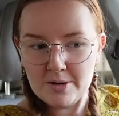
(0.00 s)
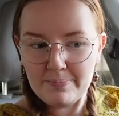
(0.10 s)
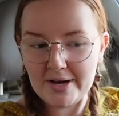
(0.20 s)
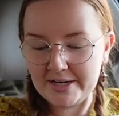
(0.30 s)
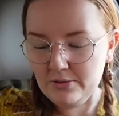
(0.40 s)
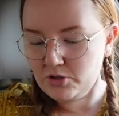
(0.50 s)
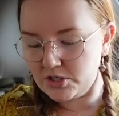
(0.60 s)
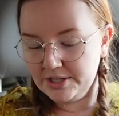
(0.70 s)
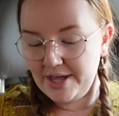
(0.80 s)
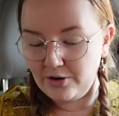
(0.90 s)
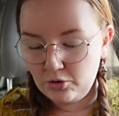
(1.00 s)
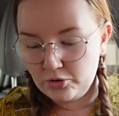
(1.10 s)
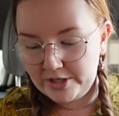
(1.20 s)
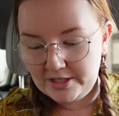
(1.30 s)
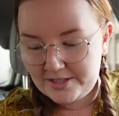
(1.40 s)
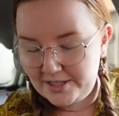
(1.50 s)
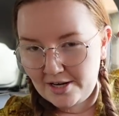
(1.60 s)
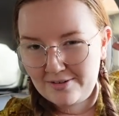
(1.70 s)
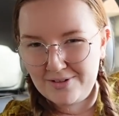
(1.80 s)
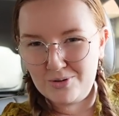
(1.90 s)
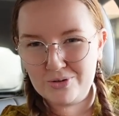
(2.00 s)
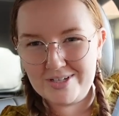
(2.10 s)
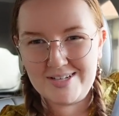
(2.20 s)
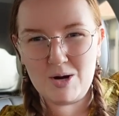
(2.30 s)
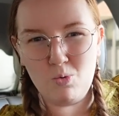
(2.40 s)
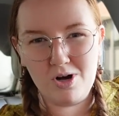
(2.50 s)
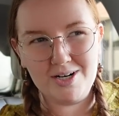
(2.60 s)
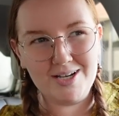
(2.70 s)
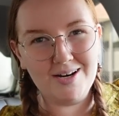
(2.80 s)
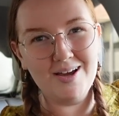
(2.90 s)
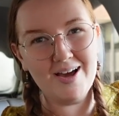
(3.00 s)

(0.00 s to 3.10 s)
but it was just a lot of oldies and none of the oldies I wanted.